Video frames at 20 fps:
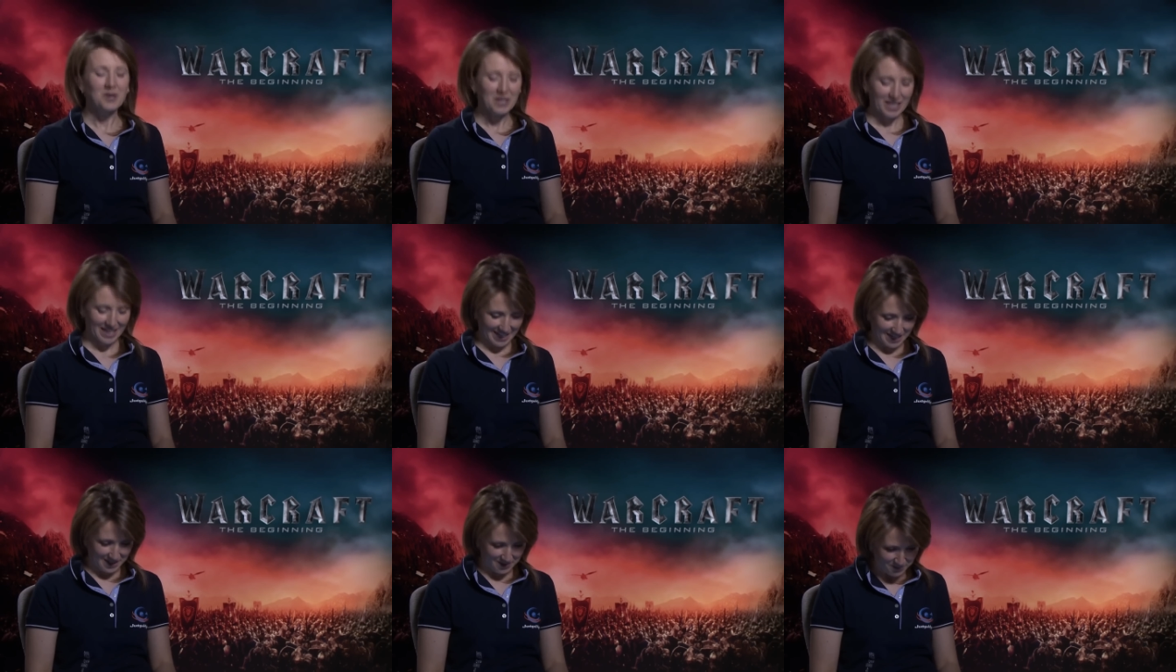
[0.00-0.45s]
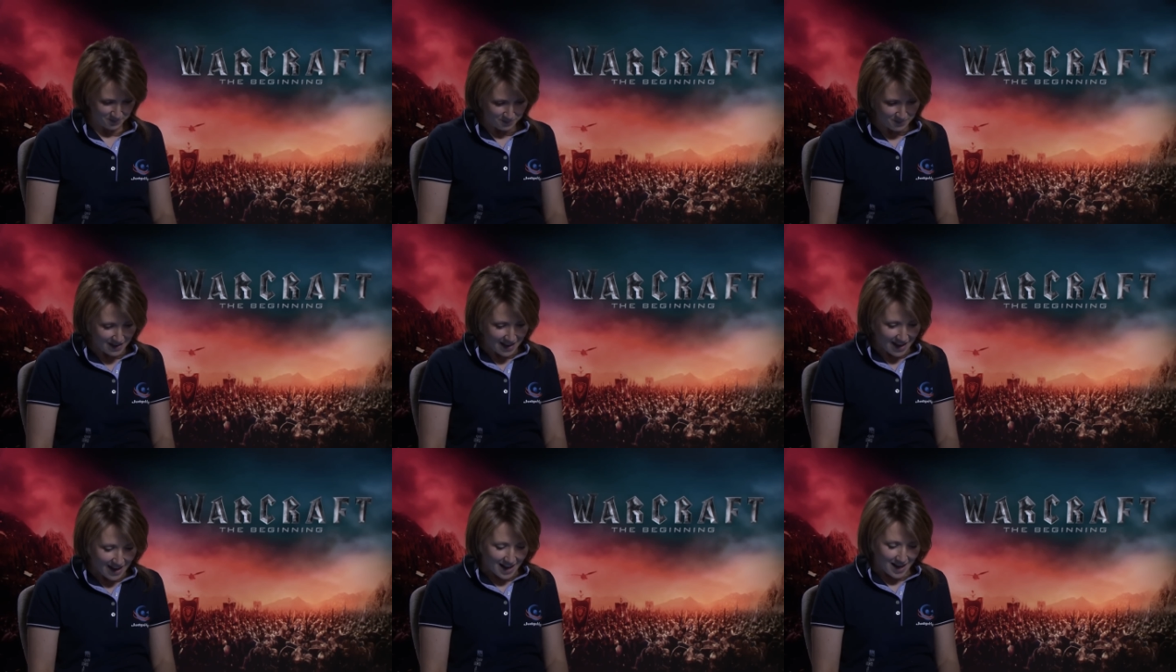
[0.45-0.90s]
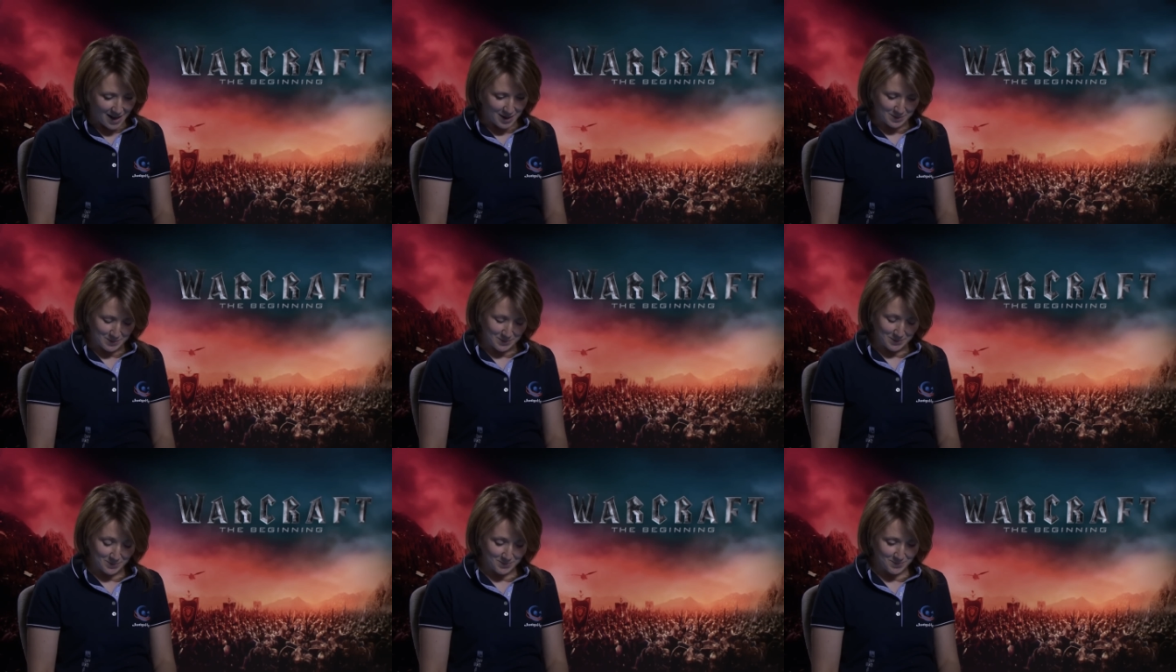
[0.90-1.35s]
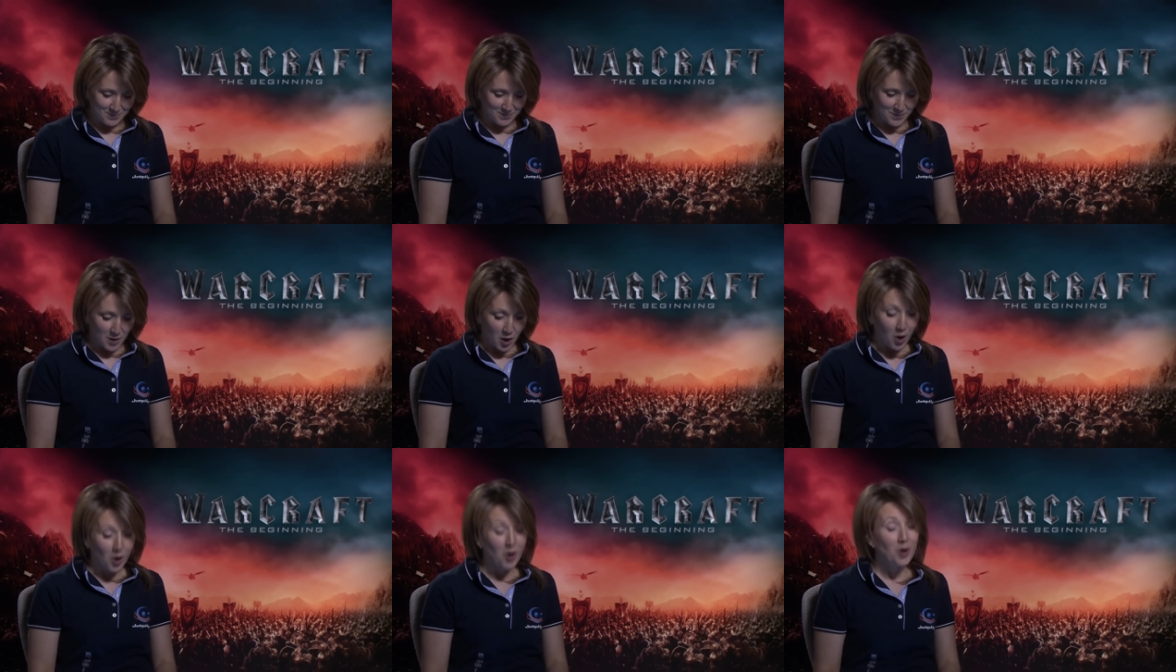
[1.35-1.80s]
Okay.
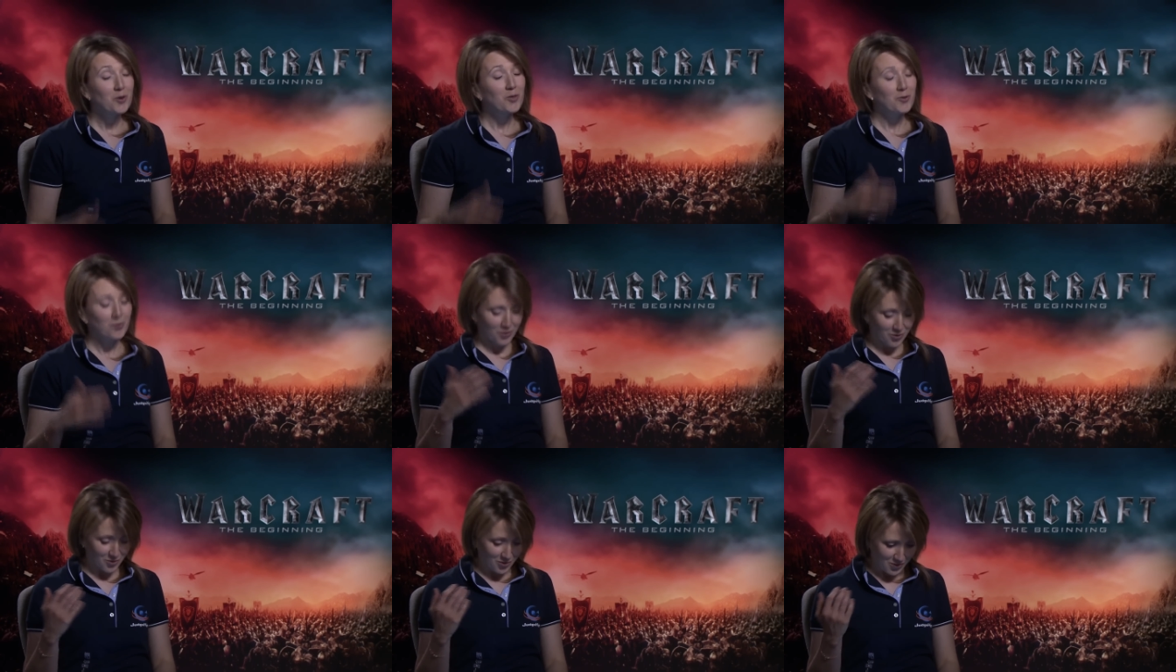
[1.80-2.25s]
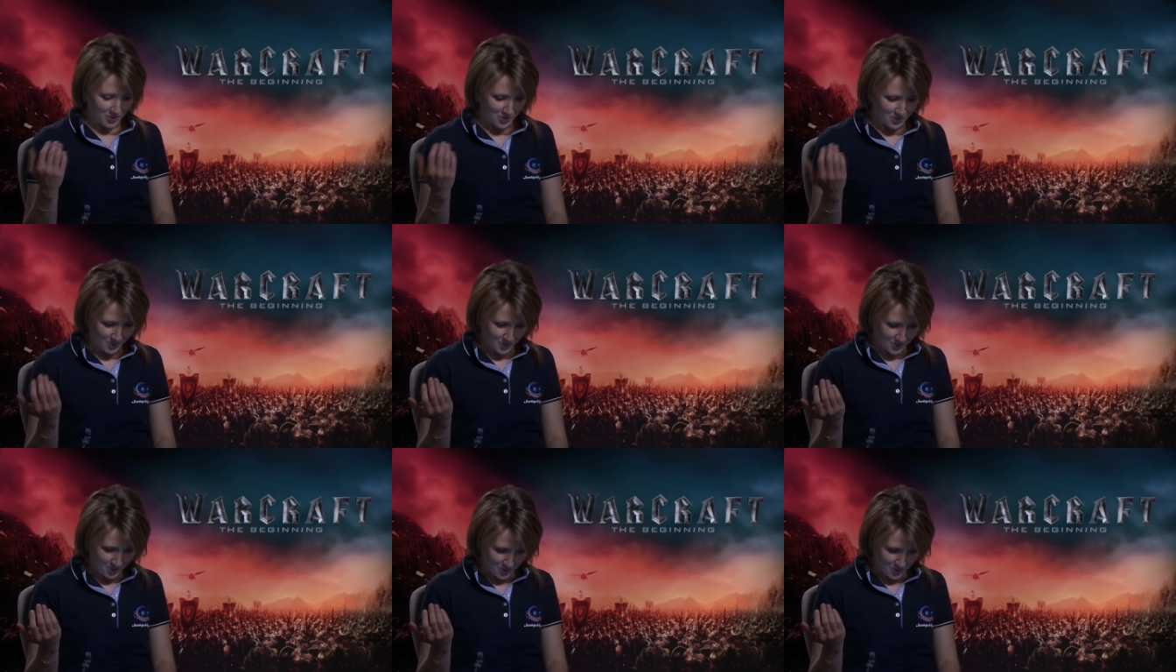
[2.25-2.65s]
Other